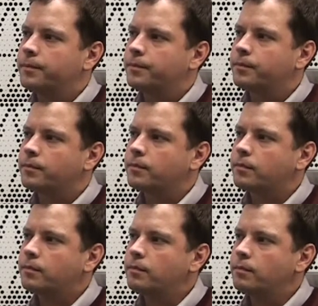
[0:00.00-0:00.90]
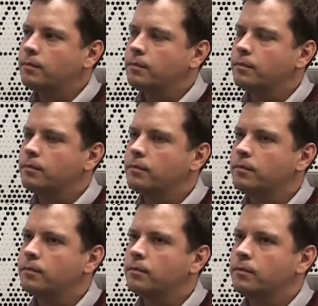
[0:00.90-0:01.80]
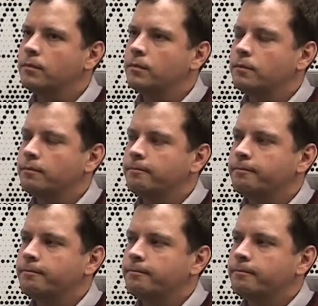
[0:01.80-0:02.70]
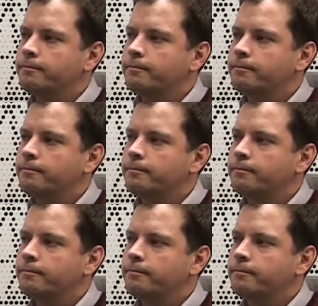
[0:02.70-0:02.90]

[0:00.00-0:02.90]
[no speech]